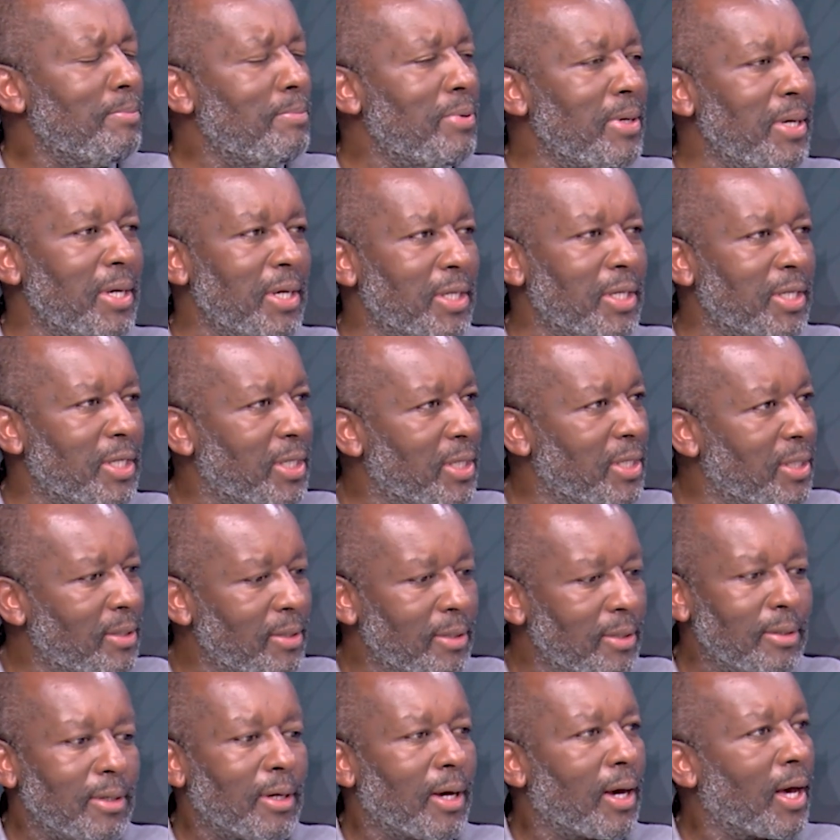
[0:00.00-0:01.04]
Be it
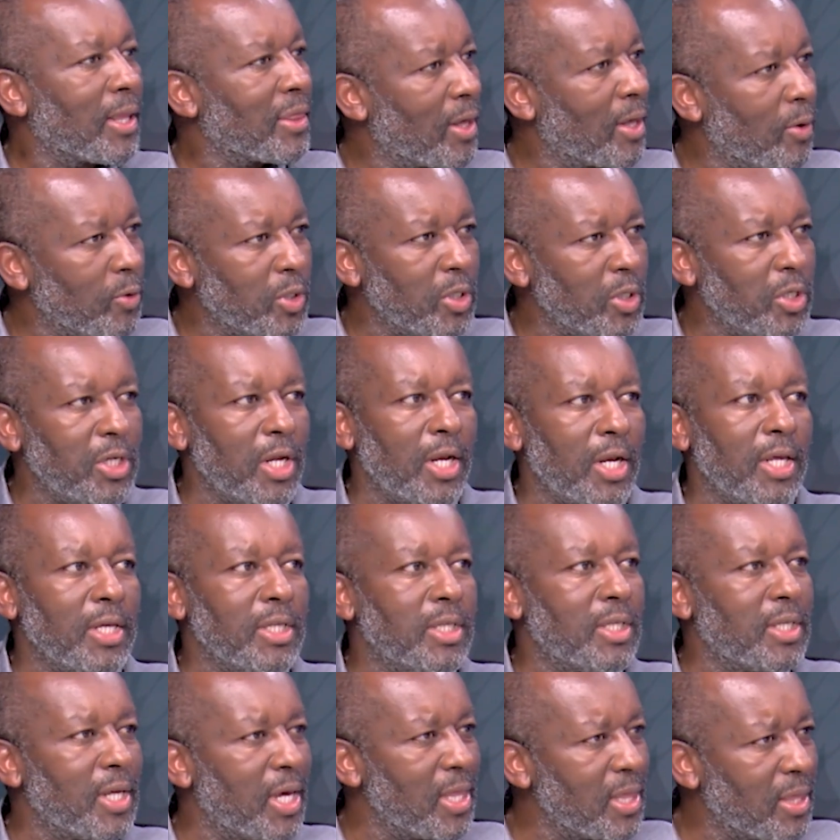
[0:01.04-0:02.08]
1,000
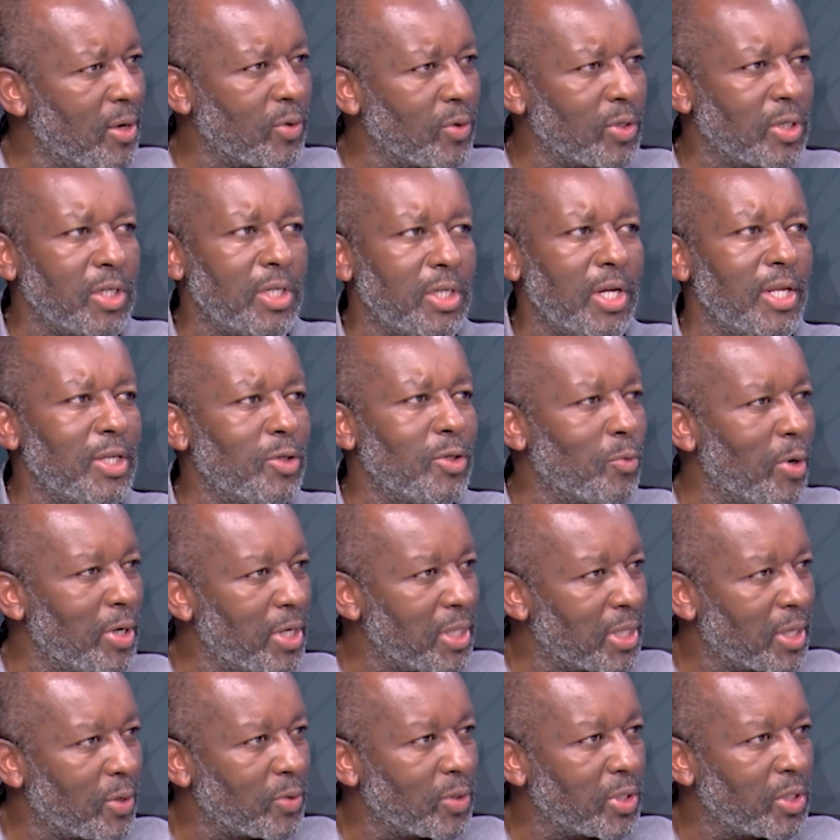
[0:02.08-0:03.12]
shillings, 10,000 shillings,
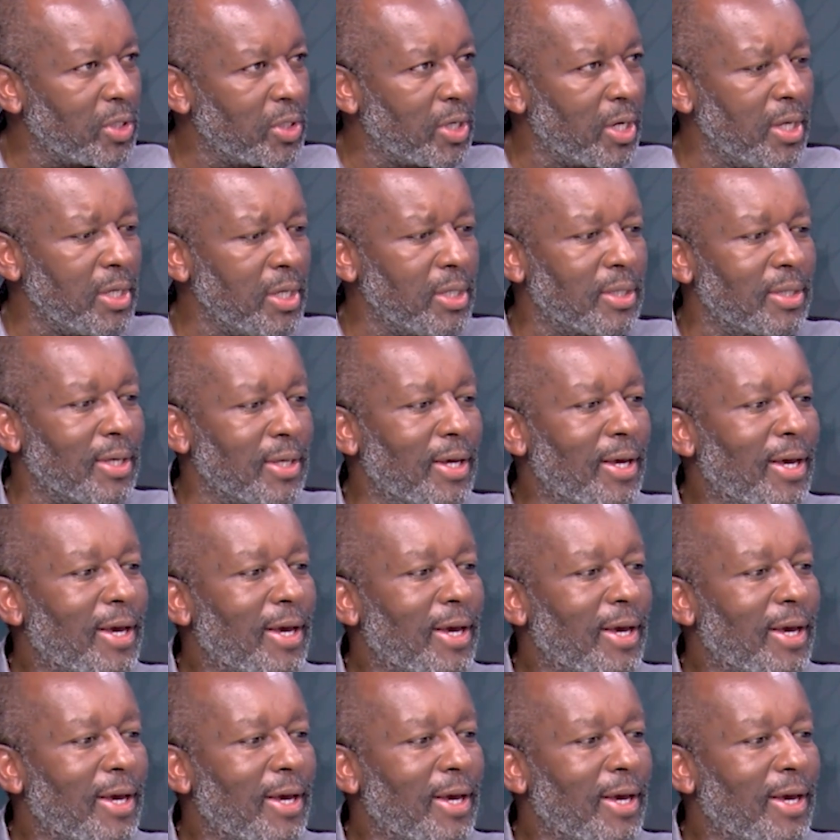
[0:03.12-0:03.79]
20,000 shillings,